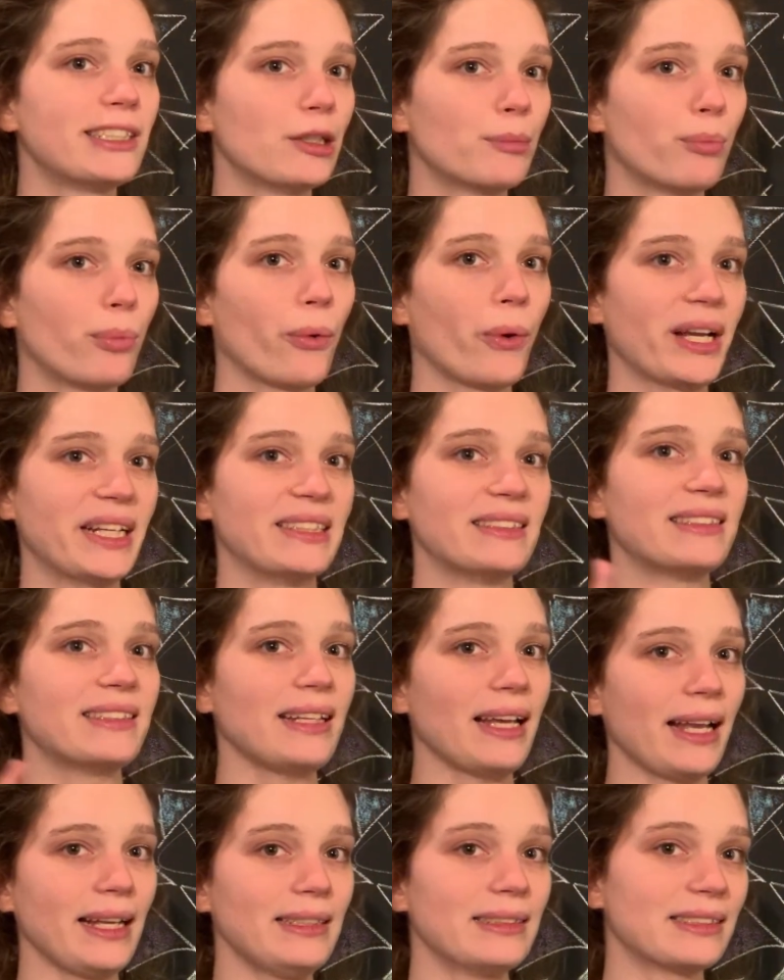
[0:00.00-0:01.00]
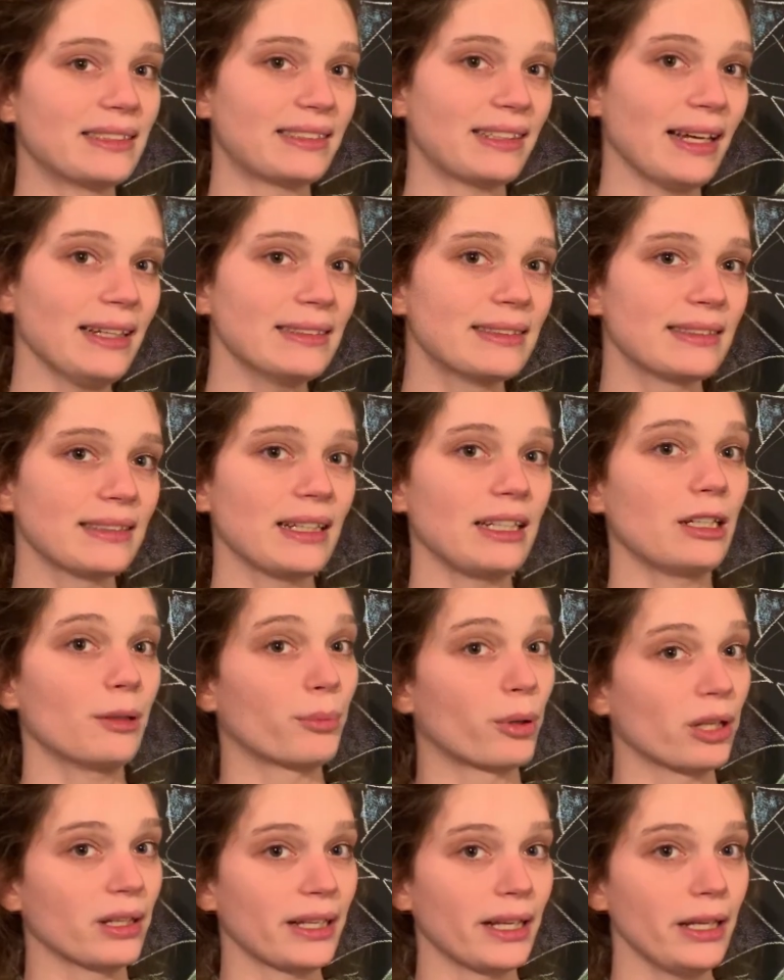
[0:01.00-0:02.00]
the point in the set, in the
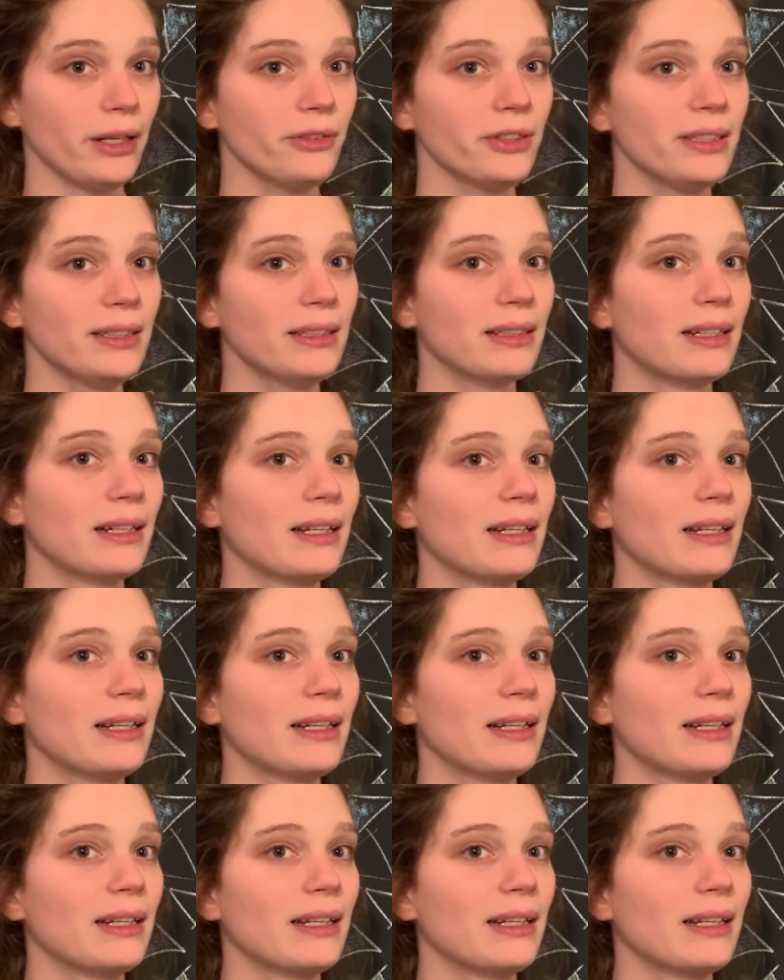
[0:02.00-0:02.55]
polyhedron,